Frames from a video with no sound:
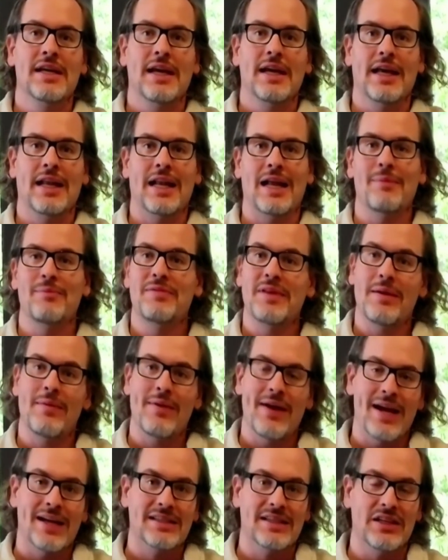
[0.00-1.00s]
And I'm
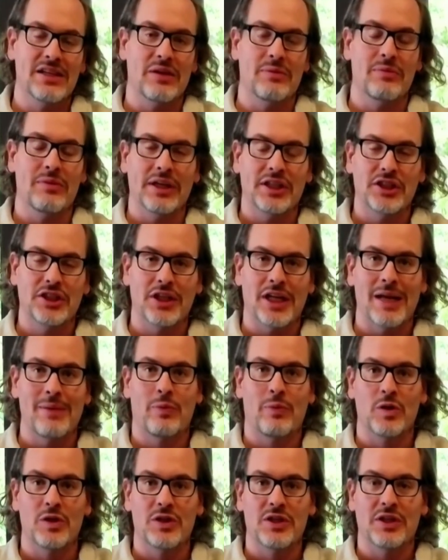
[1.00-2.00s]
asking them, like, should I
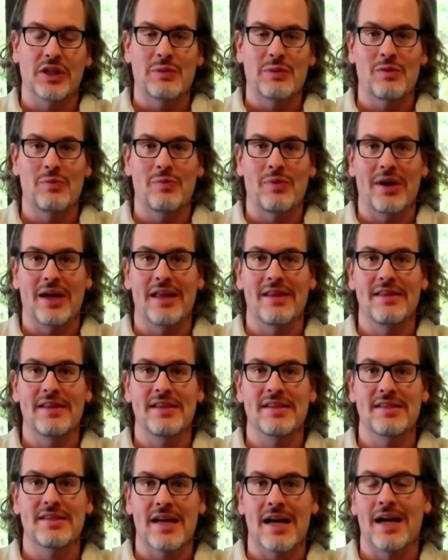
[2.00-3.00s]
personally be buying these
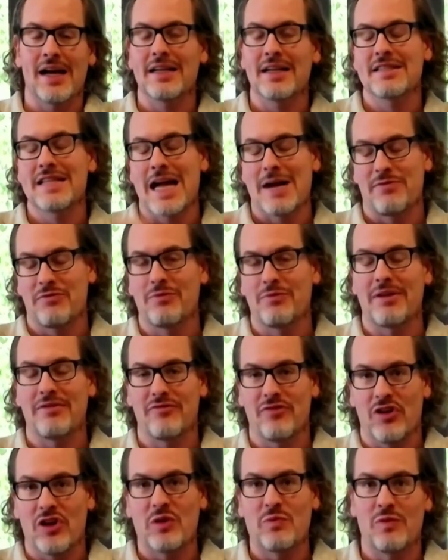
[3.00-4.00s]
stocks? Not for my
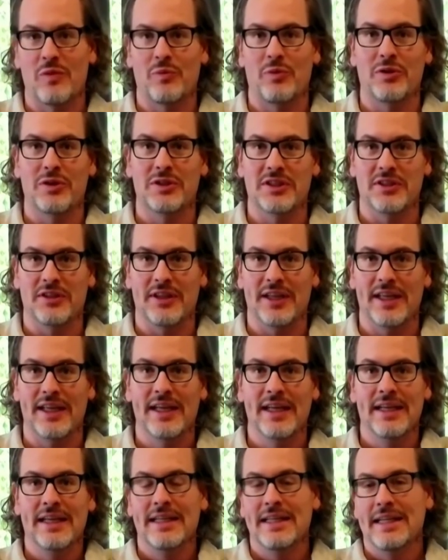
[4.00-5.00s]
fun, but personally.
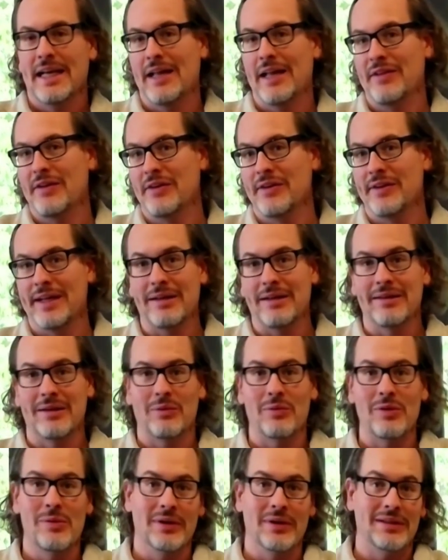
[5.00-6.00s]
And they're like, look,
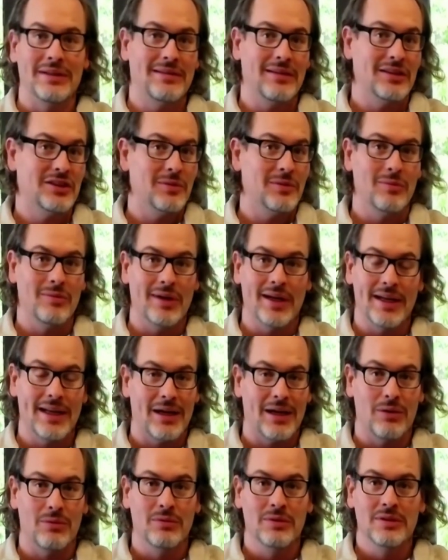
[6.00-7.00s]
we wouldn't touch them right
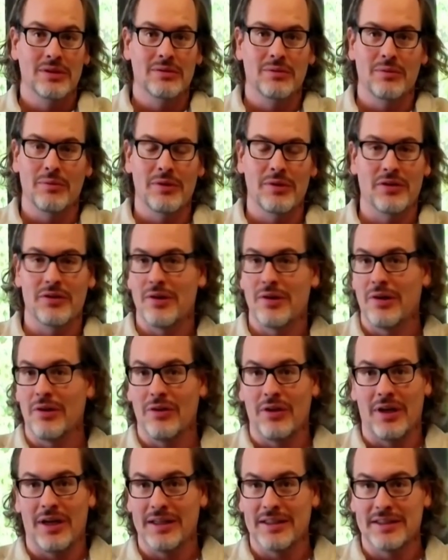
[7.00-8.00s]
now. We don't know how
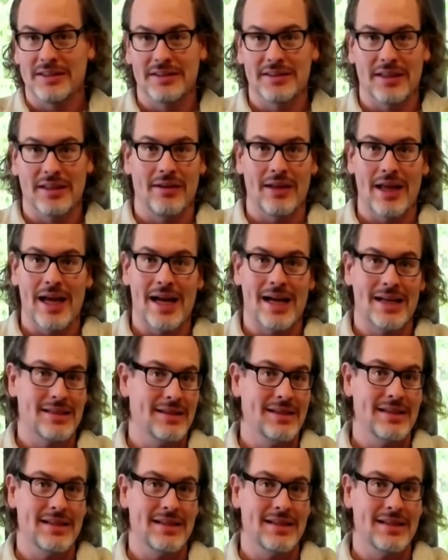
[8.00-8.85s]
long this is going to last.